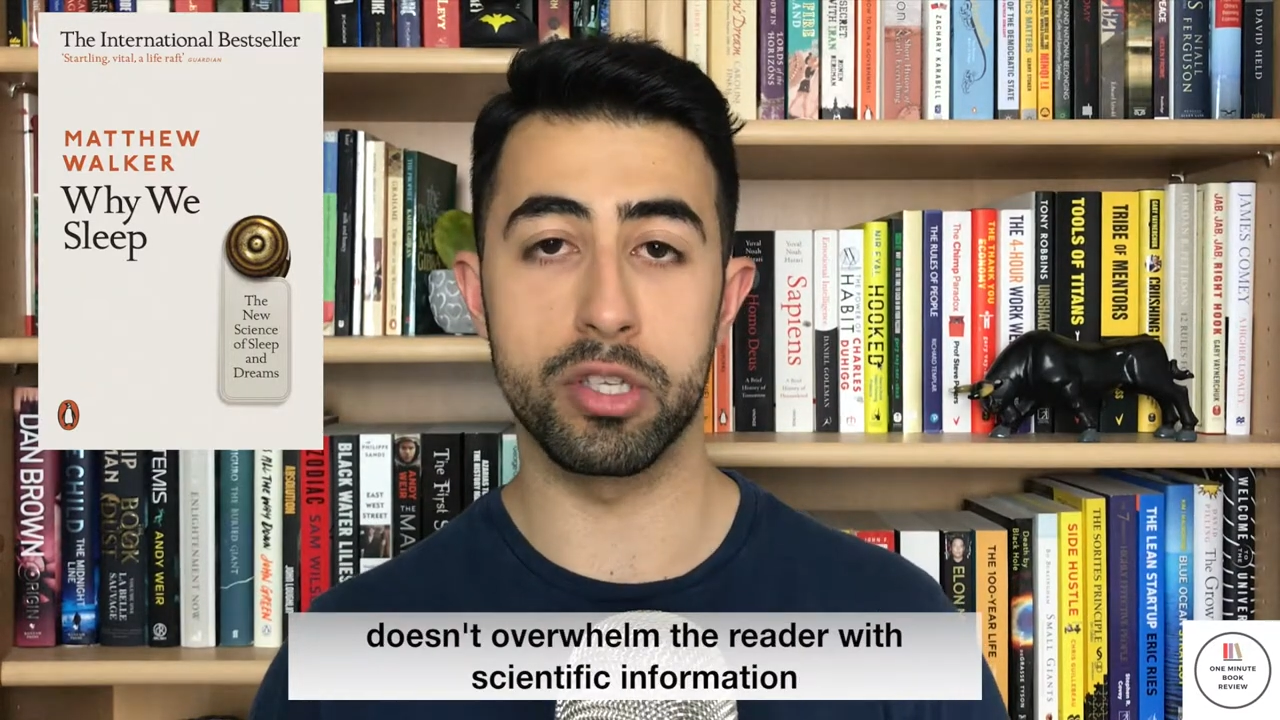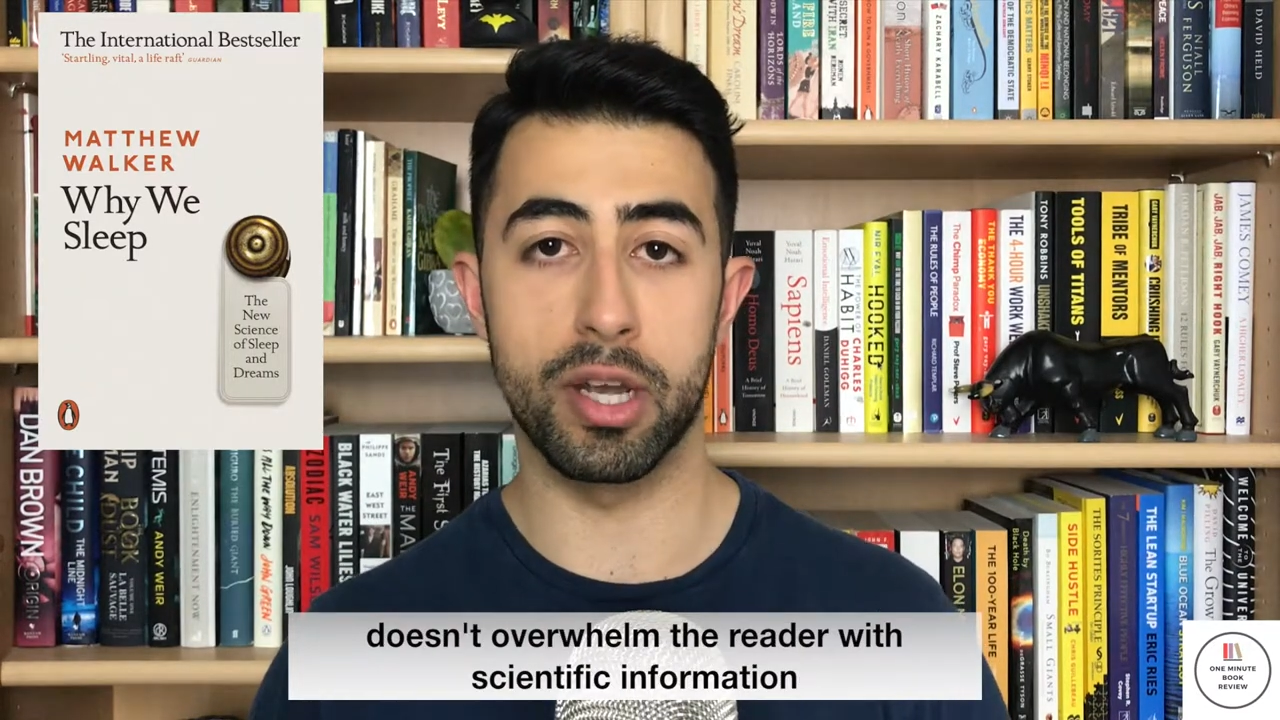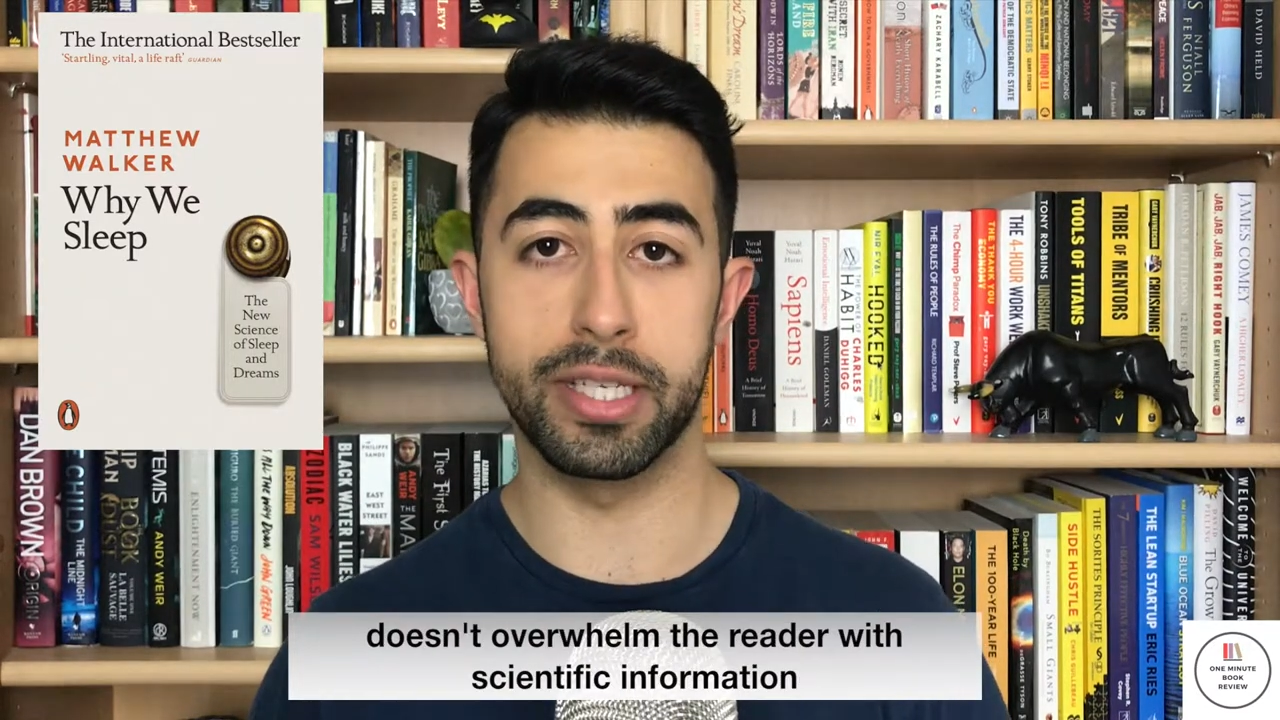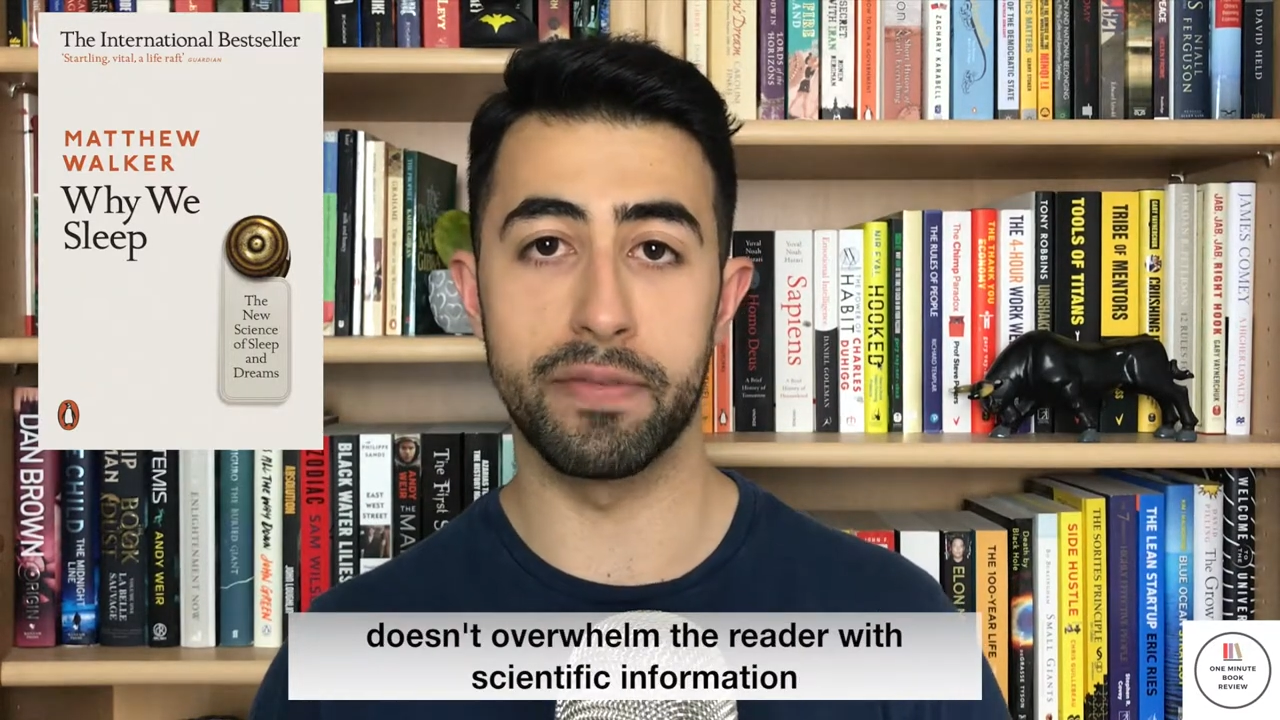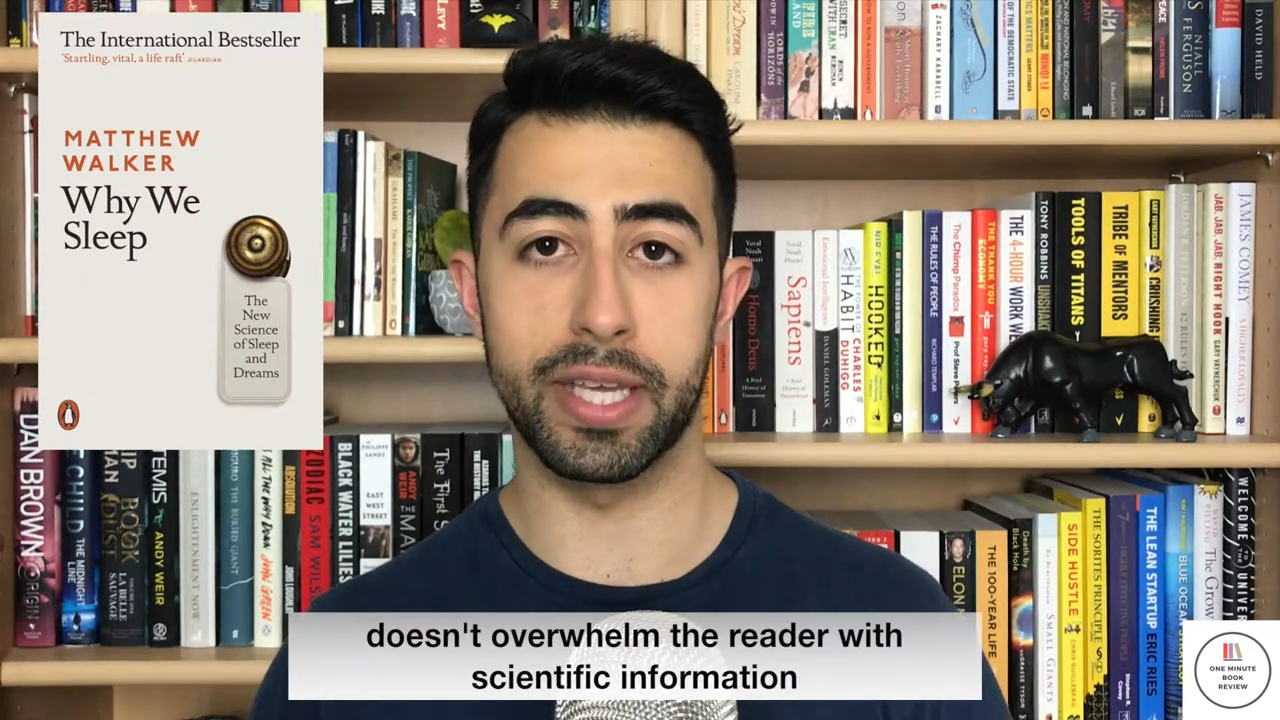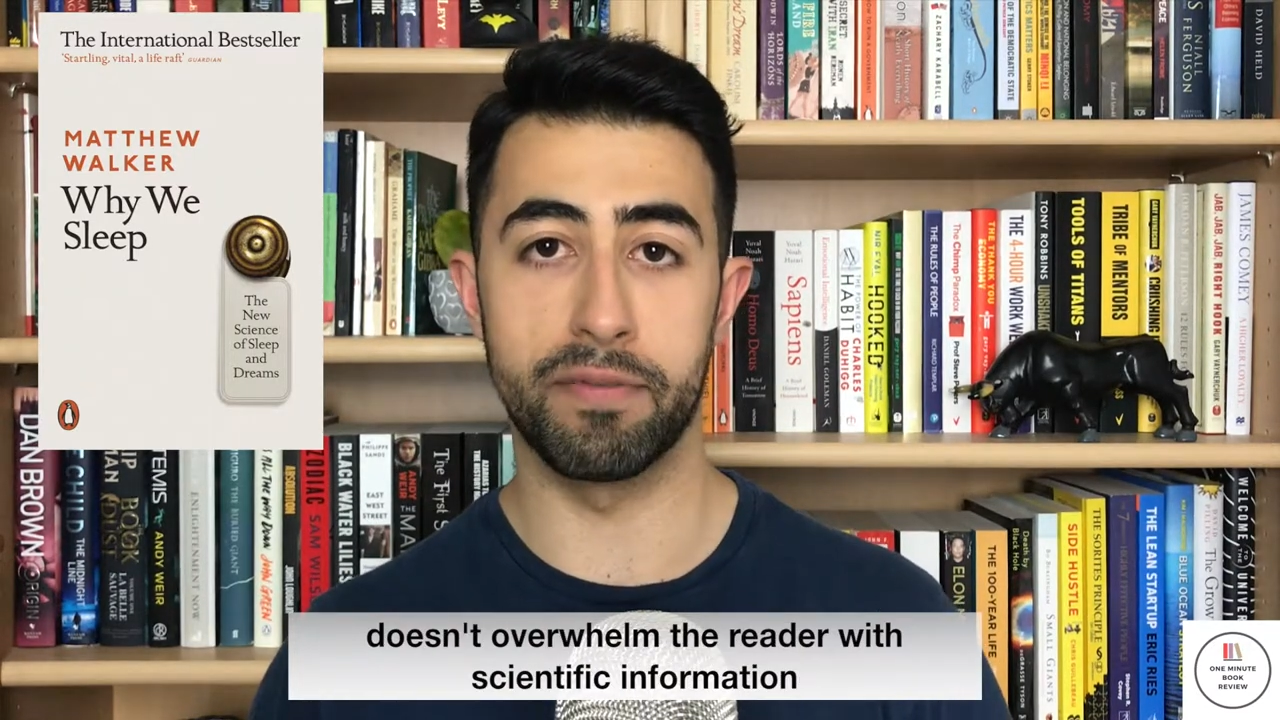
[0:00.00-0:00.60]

scientific